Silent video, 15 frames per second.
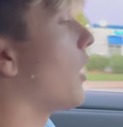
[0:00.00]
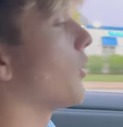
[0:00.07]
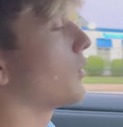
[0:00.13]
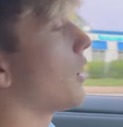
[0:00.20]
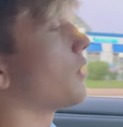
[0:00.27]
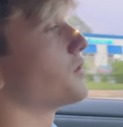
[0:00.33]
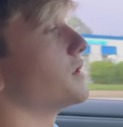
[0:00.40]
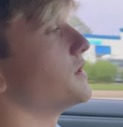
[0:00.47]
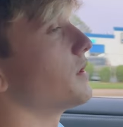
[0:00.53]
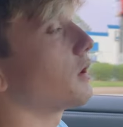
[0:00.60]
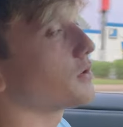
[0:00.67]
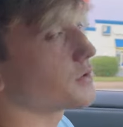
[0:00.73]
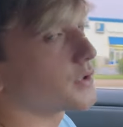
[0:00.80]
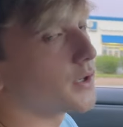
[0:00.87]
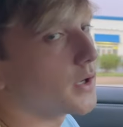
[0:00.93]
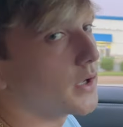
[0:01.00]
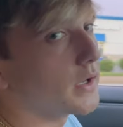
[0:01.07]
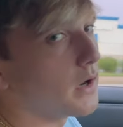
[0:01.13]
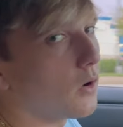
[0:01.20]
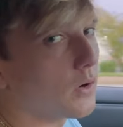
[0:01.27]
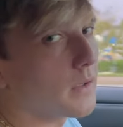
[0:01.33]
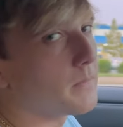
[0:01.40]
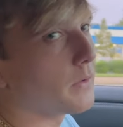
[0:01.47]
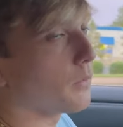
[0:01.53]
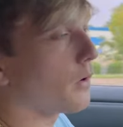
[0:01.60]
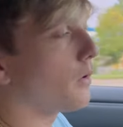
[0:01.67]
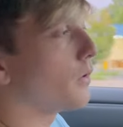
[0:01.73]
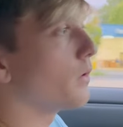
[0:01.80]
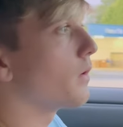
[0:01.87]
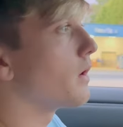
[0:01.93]
All GTRs are good, don't get me
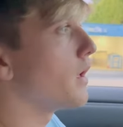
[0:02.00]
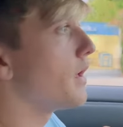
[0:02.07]
wrong.